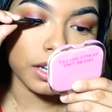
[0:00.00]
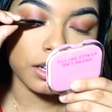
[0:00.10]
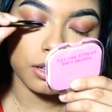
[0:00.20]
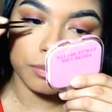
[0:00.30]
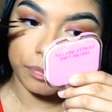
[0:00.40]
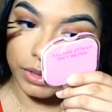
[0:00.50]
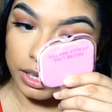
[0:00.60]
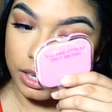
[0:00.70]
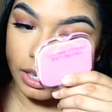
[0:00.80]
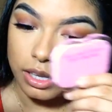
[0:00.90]
makeup,
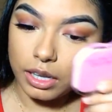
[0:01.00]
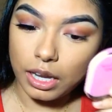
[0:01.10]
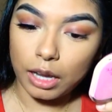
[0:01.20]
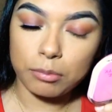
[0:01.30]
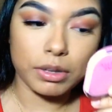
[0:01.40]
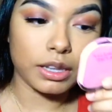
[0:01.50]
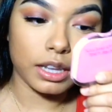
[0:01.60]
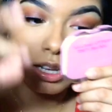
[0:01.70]
I've been